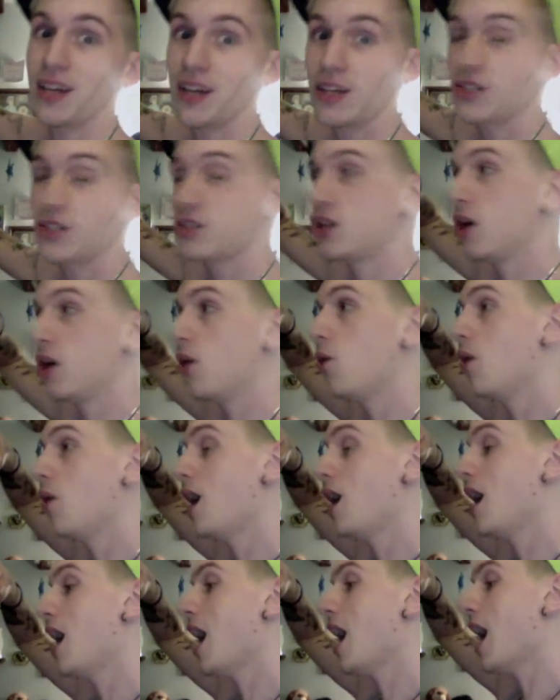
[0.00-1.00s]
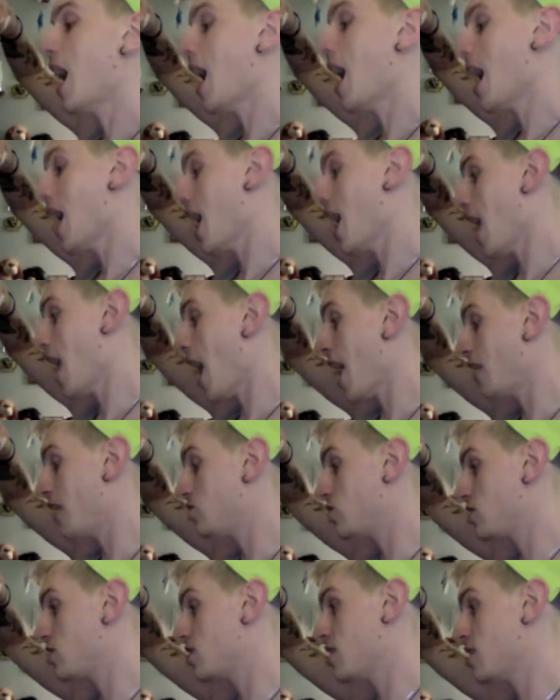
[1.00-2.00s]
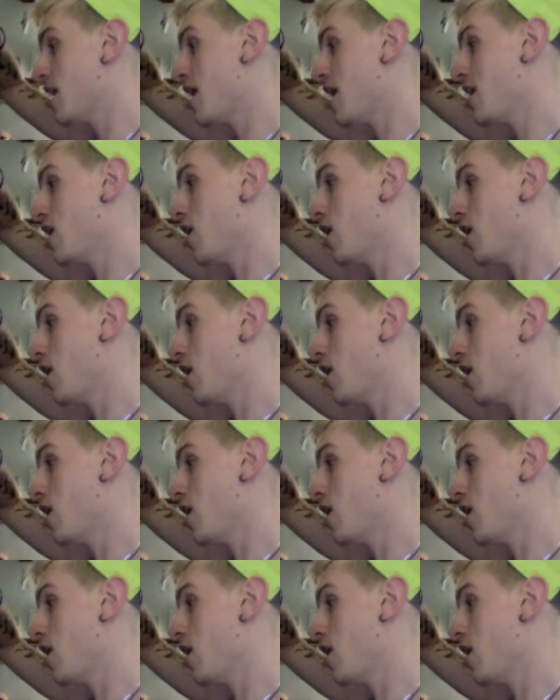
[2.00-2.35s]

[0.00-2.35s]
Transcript: So I just said,